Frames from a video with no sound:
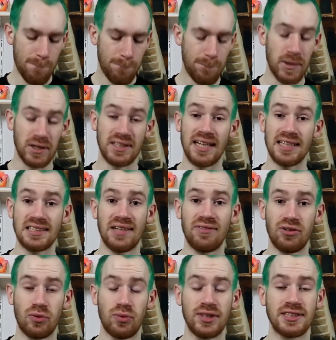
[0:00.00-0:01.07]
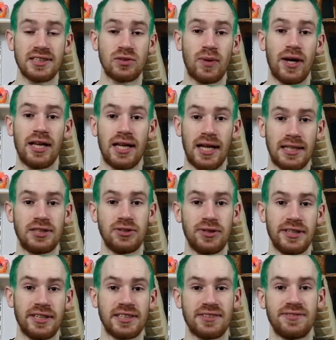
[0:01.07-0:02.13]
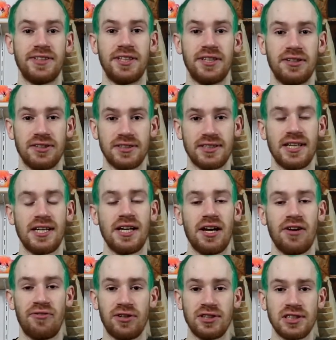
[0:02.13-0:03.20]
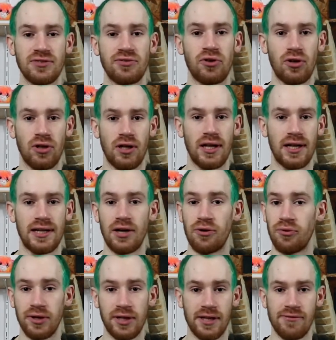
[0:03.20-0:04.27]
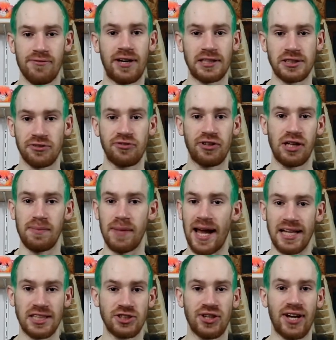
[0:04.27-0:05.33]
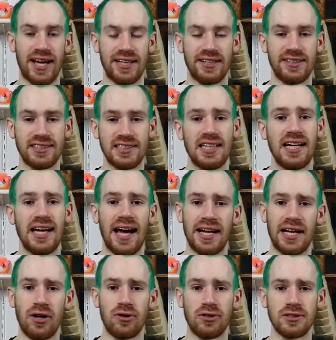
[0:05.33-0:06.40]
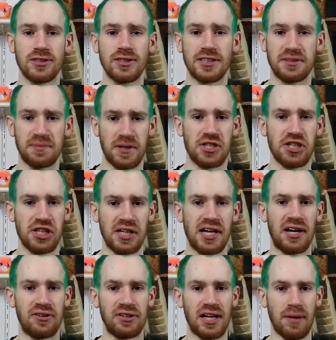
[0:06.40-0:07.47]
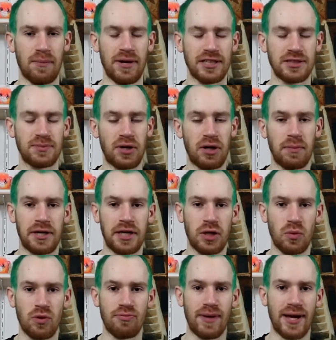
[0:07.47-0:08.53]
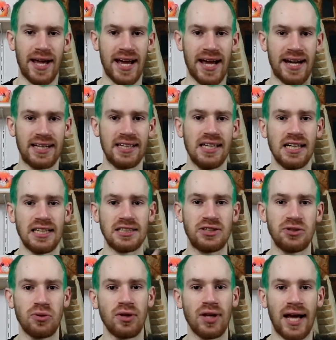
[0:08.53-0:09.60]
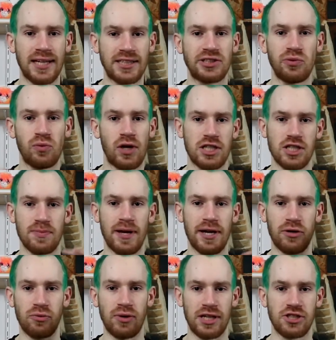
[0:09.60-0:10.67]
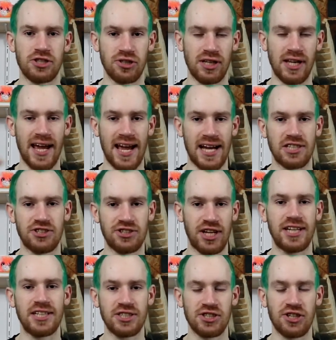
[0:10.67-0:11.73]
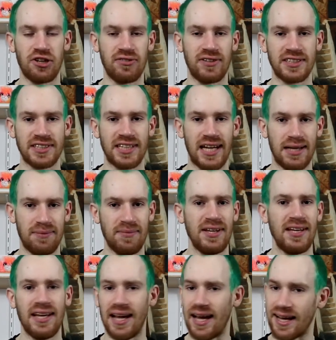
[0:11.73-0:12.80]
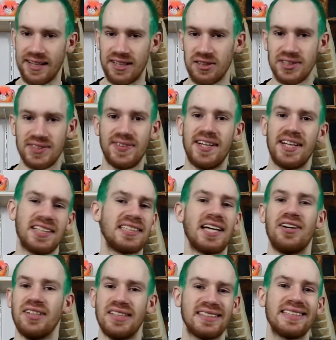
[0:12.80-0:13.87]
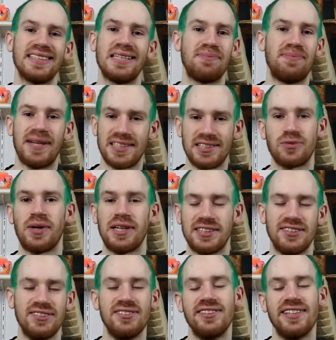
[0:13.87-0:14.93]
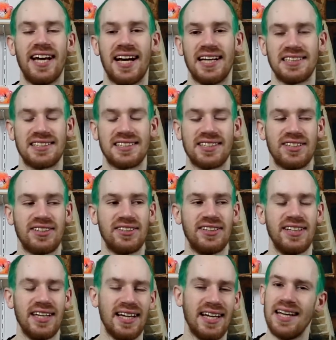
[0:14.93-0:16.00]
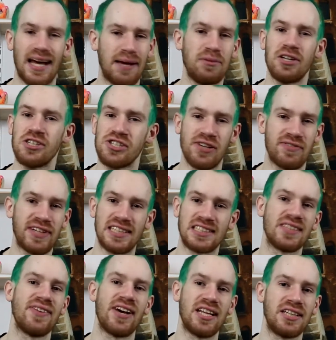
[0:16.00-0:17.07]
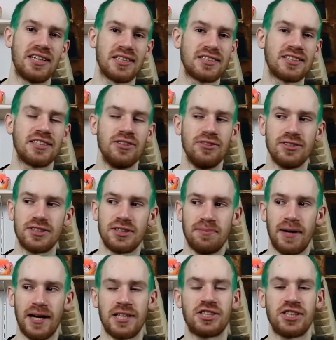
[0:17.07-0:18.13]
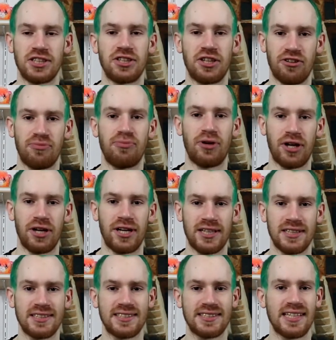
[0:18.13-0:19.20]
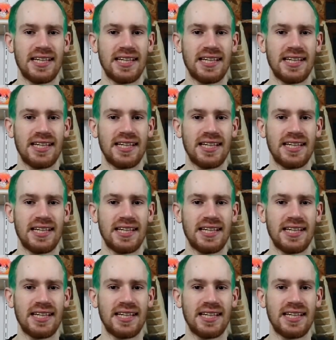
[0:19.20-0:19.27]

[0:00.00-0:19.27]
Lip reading: But there's several reasons why I like doing these videos. First of all, they're really fun to film and to edit. And I also, especially now that I'm experimenting with my hair, do like to watch my gradual hair change over time. And those videos are honestly the best way to do that, so I'm not sure if that's a valid excuse to buy a shit ton of products,